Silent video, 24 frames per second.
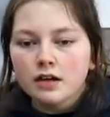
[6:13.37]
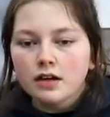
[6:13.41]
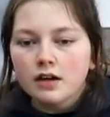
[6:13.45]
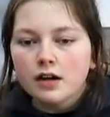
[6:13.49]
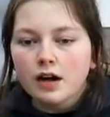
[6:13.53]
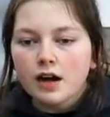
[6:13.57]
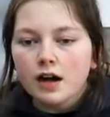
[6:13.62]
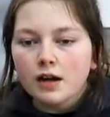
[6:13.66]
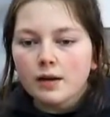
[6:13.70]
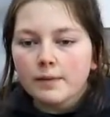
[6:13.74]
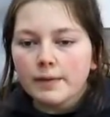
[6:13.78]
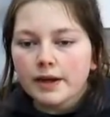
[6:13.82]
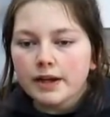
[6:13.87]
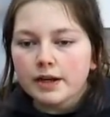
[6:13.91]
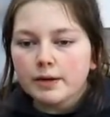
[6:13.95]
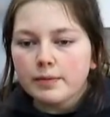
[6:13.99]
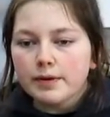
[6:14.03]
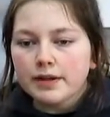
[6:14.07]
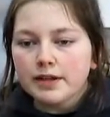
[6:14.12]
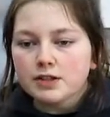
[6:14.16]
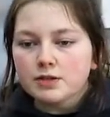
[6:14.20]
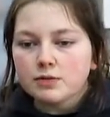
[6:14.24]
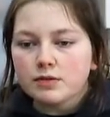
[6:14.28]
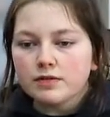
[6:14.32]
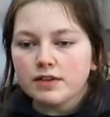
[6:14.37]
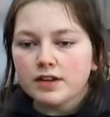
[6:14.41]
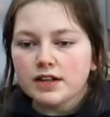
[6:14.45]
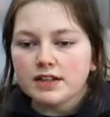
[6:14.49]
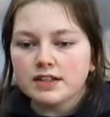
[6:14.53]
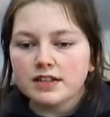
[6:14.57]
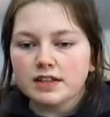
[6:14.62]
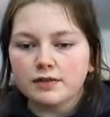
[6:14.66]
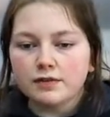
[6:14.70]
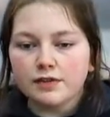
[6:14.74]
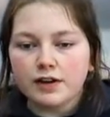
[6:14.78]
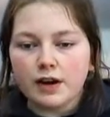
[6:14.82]
I made a pizza with
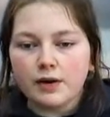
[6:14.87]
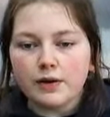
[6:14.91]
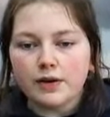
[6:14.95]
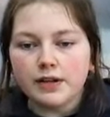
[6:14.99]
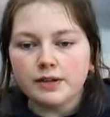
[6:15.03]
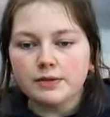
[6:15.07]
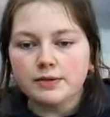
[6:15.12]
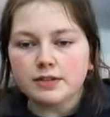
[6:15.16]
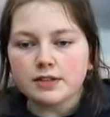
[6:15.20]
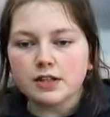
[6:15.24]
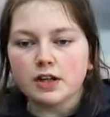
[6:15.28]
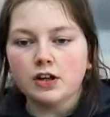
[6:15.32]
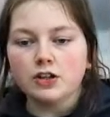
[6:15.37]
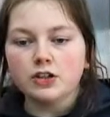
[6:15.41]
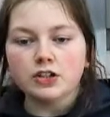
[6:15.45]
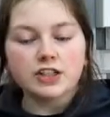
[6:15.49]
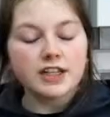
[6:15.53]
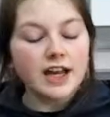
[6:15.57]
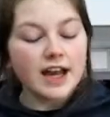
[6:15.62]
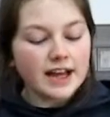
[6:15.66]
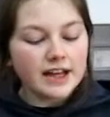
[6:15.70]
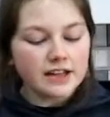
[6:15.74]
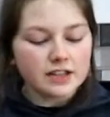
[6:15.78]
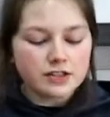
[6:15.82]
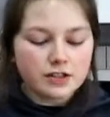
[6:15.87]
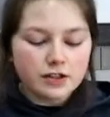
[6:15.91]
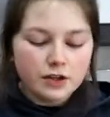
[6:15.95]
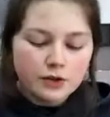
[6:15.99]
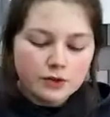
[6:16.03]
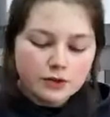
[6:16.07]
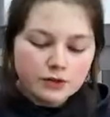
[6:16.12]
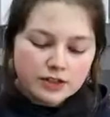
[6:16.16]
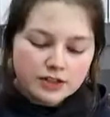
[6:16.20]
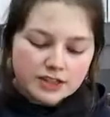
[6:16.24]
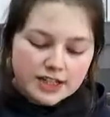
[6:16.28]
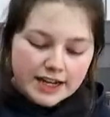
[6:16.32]
linseed flour. It was lush. Yeah, so
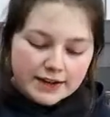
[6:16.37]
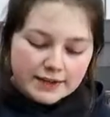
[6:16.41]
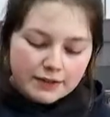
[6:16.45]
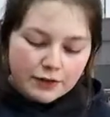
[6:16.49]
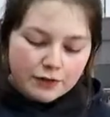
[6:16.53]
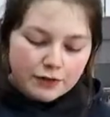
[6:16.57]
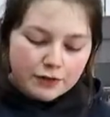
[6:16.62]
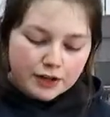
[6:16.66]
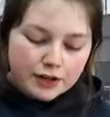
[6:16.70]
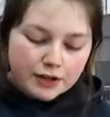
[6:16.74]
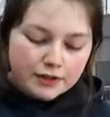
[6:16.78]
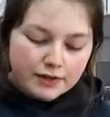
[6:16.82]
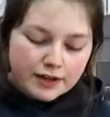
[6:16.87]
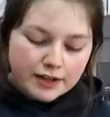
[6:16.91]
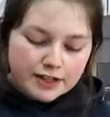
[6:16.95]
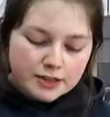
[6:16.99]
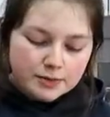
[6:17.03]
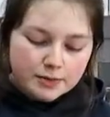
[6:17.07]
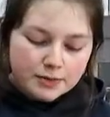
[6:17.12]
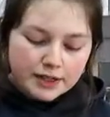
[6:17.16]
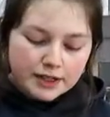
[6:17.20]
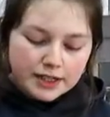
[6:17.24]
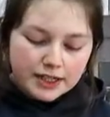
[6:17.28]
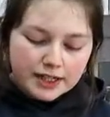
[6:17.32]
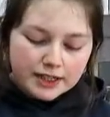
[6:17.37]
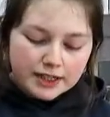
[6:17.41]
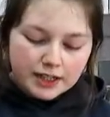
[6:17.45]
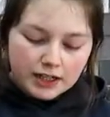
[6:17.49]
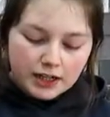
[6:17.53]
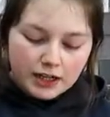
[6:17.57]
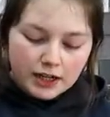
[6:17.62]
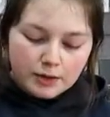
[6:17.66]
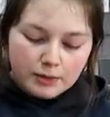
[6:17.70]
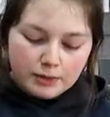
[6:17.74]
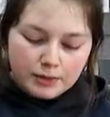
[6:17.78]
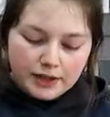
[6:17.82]
the dairy-free recipe in the
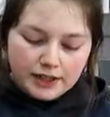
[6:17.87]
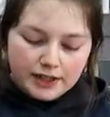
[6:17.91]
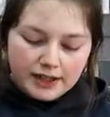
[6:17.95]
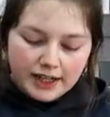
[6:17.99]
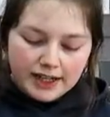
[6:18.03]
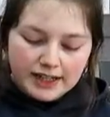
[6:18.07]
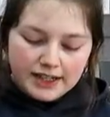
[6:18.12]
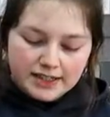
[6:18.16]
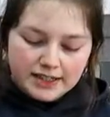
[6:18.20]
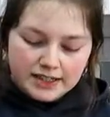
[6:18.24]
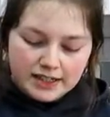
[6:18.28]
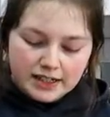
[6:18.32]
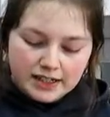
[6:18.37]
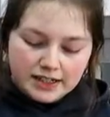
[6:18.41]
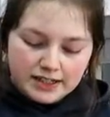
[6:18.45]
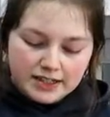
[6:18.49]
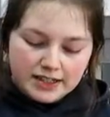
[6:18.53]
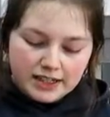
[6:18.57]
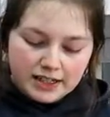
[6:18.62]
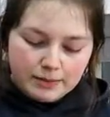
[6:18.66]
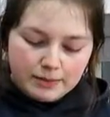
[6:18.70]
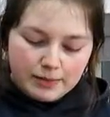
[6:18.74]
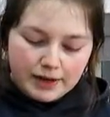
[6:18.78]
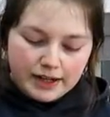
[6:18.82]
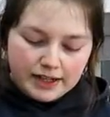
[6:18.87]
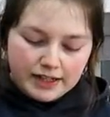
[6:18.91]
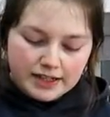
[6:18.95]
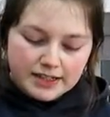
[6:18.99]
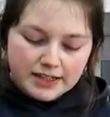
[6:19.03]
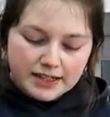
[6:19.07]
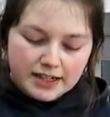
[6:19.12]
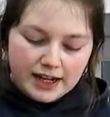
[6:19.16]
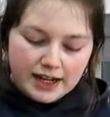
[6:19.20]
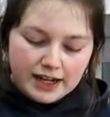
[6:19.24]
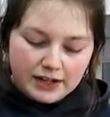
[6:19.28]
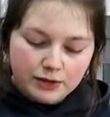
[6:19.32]
library, that is
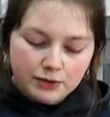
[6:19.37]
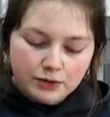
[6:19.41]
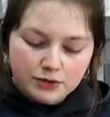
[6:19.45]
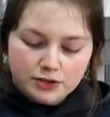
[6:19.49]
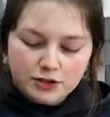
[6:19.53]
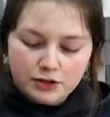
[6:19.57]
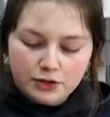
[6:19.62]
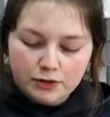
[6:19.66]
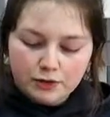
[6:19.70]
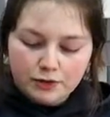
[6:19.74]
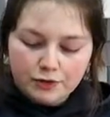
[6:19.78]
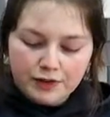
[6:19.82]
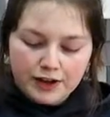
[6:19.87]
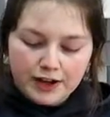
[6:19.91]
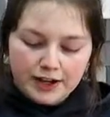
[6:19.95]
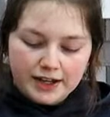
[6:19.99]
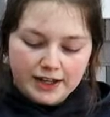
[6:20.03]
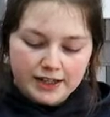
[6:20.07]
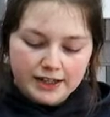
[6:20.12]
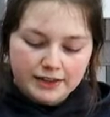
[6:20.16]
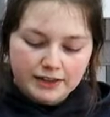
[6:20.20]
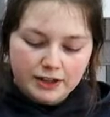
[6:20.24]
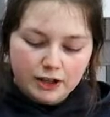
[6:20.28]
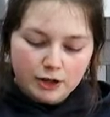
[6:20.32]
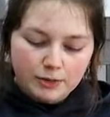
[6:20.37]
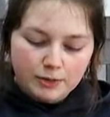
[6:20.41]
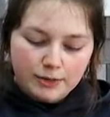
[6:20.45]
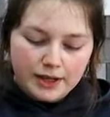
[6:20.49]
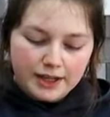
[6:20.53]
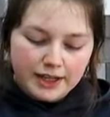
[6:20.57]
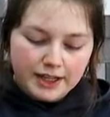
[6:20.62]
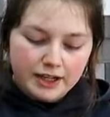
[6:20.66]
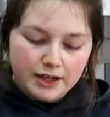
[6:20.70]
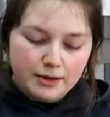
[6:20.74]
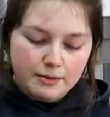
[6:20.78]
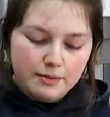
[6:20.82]
linseed-based. And also the fathead that I'll
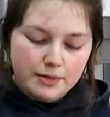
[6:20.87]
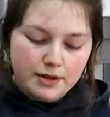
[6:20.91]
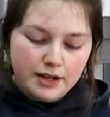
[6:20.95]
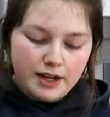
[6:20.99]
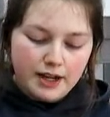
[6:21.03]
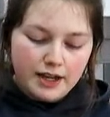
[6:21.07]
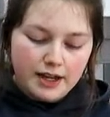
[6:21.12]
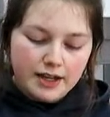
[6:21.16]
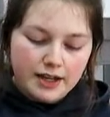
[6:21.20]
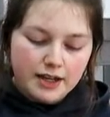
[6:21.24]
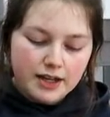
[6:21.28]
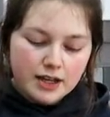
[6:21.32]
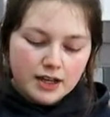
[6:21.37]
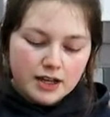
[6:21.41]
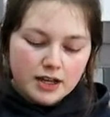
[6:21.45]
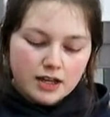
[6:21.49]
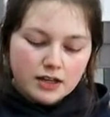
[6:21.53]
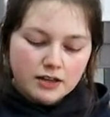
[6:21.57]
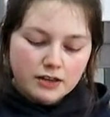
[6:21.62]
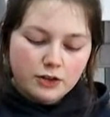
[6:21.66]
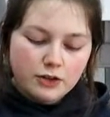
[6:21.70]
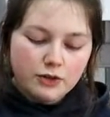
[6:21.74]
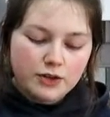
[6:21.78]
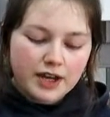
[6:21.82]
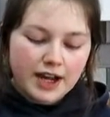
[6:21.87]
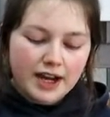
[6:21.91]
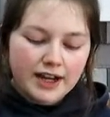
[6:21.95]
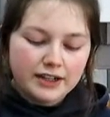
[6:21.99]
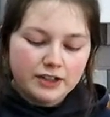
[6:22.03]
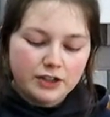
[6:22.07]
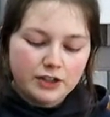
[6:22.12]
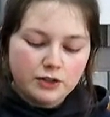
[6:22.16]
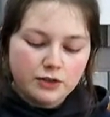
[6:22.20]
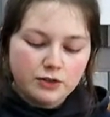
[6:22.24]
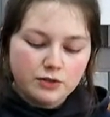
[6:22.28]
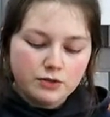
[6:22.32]
make in a minute, you can
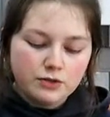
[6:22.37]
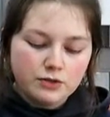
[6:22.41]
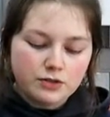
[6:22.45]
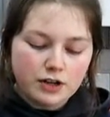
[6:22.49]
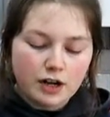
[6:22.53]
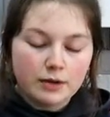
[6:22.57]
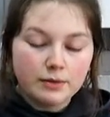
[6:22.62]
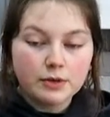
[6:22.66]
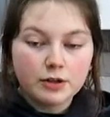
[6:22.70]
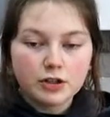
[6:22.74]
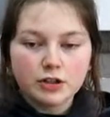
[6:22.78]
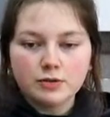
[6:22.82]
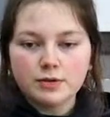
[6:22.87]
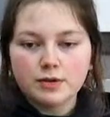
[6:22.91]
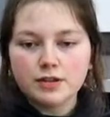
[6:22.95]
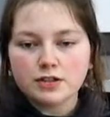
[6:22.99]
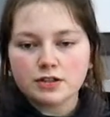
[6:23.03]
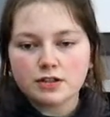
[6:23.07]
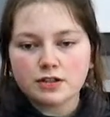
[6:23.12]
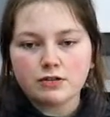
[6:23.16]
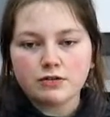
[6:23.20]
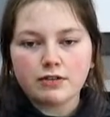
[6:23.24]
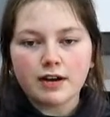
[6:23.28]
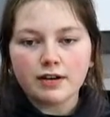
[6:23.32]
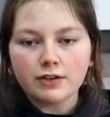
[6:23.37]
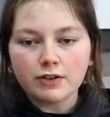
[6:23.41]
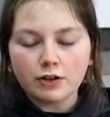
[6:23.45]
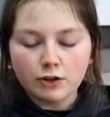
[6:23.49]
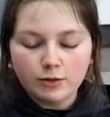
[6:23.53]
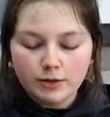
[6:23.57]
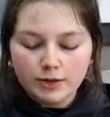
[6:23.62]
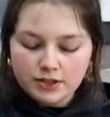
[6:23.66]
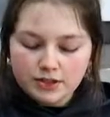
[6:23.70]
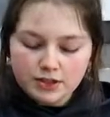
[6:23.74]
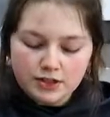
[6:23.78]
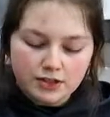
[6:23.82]
use... I'm going to be using ground
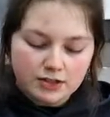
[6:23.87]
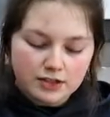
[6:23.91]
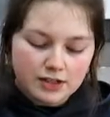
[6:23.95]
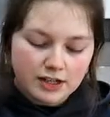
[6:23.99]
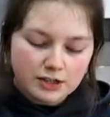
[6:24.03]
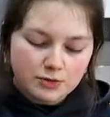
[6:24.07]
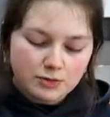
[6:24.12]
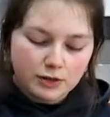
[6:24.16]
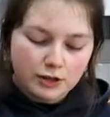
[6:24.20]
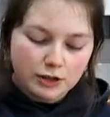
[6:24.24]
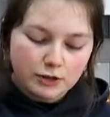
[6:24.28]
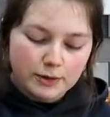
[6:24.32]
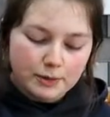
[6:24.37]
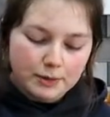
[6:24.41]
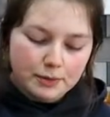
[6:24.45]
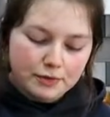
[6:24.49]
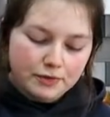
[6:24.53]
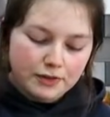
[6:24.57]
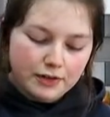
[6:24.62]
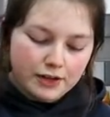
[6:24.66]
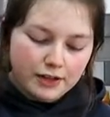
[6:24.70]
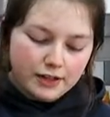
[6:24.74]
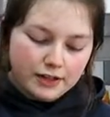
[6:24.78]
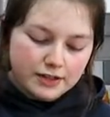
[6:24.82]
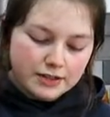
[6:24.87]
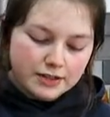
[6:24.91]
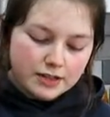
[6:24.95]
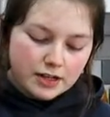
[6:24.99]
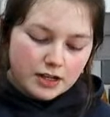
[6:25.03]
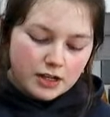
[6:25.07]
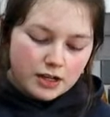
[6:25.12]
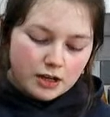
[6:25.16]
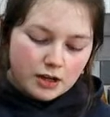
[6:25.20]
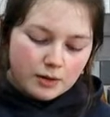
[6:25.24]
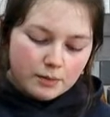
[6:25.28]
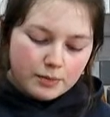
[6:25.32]
almonds because that's what Louis prefers.
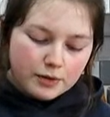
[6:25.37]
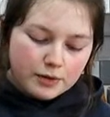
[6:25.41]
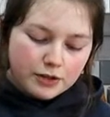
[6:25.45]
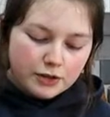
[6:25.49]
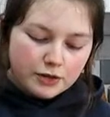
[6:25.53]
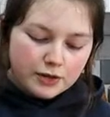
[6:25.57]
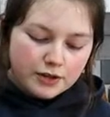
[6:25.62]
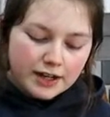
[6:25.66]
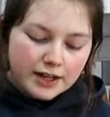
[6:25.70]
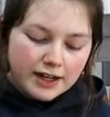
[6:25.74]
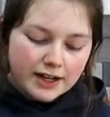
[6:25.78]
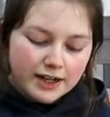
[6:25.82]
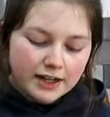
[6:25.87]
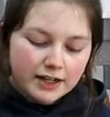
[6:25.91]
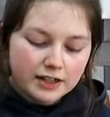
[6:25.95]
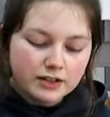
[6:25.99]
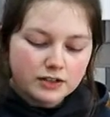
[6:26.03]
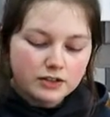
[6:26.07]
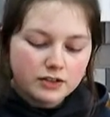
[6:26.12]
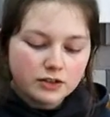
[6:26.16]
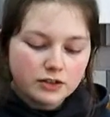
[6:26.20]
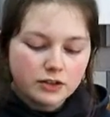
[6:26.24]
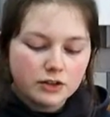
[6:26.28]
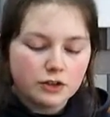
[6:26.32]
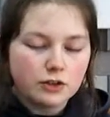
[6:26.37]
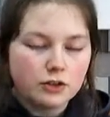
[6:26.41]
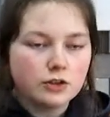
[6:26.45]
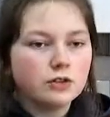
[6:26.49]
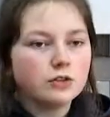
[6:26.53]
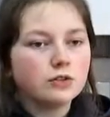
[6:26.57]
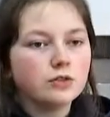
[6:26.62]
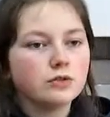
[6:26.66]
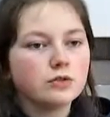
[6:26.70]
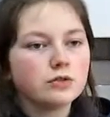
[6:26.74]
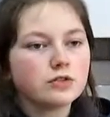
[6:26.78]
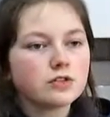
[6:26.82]
But you can
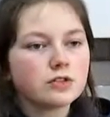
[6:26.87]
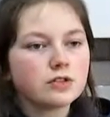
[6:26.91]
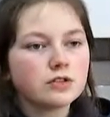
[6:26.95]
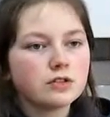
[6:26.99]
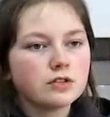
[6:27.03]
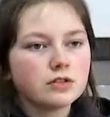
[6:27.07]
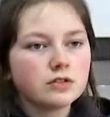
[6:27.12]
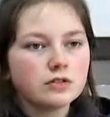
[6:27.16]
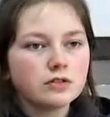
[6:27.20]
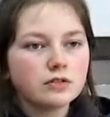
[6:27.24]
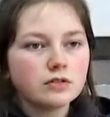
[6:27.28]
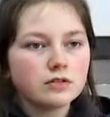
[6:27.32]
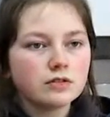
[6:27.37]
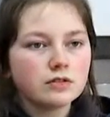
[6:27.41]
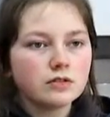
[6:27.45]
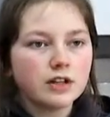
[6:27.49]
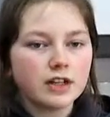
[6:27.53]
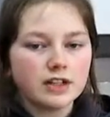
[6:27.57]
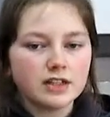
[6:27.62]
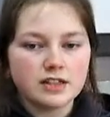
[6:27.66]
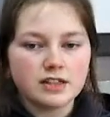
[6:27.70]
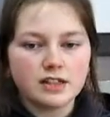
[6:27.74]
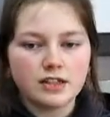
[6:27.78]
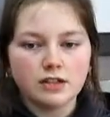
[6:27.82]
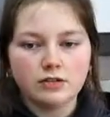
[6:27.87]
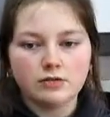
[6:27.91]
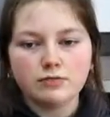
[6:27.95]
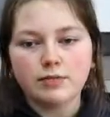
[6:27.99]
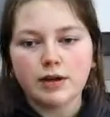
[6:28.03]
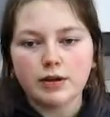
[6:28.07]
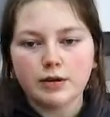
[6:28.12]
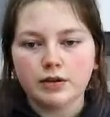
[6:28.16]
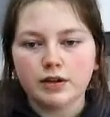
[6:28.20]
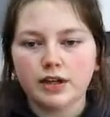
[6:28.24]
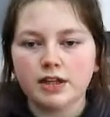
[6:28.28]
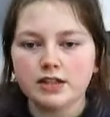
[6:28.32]
use linseed,
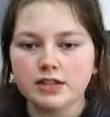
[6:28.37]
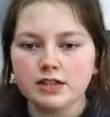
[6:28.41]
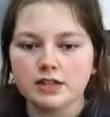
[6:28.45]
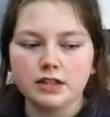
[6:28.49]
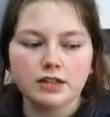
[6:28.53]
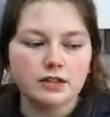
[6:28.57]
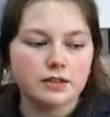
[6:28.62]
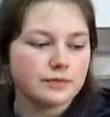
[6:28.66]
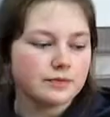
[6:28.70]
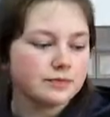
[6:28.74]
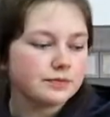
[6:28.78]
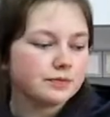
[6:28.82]
milled linseed.